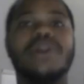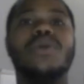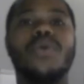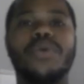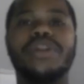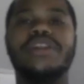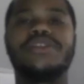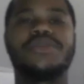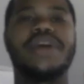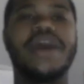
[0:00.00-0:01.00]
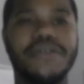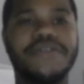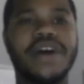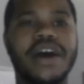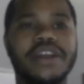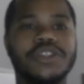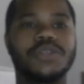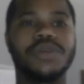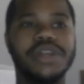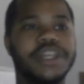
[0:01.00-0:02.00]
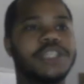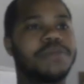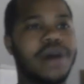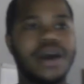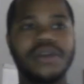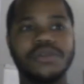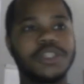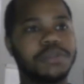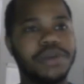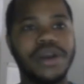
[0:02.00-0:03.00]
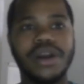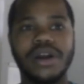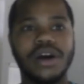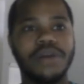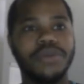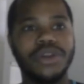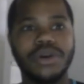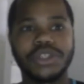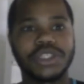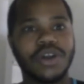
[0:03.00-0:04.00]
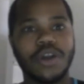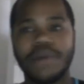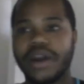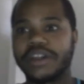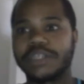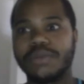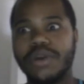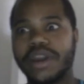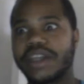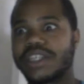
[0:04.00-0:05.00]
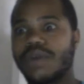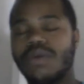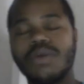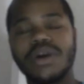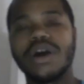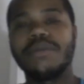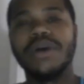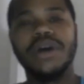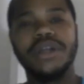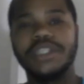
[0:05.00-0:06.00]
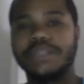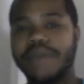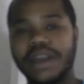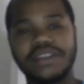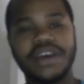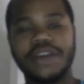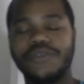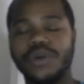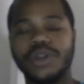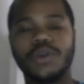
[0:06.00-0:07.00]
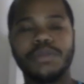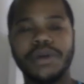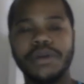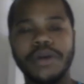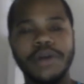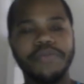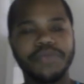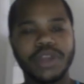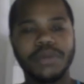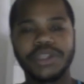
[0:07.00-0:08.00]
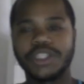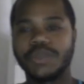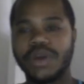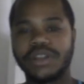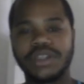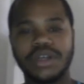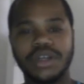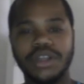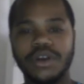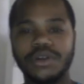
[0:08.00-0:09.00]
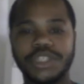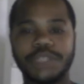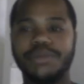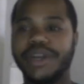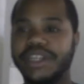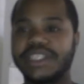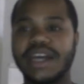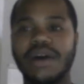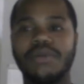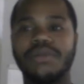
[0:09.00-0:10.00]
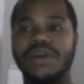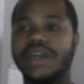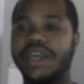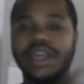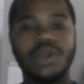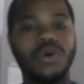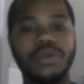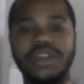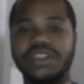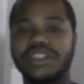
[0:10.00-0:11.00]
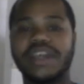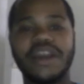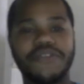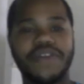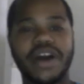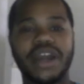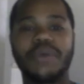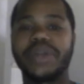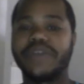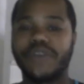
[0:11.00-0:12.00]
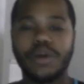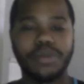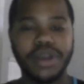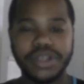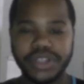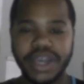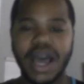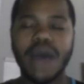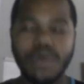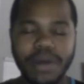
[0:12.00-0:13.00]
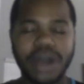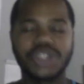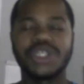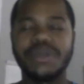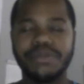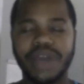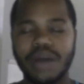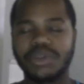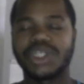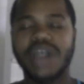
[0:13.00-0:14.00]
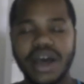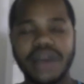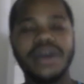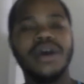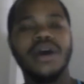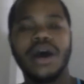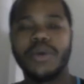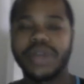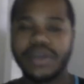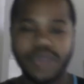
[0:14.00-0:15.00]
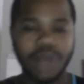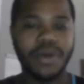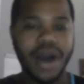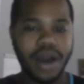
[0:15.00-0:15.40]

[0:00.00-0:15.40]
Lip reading: But Lord willing, this was edifying. This is really inspired through the spirit. Just thought about it this morning as I woke up, just meditated for a little bit. But just wanted to, just bring this out. Again, Lord, when this is edifying, I want to give all praise to Yahweh by Hashem, Yahweh Shai. I want to give double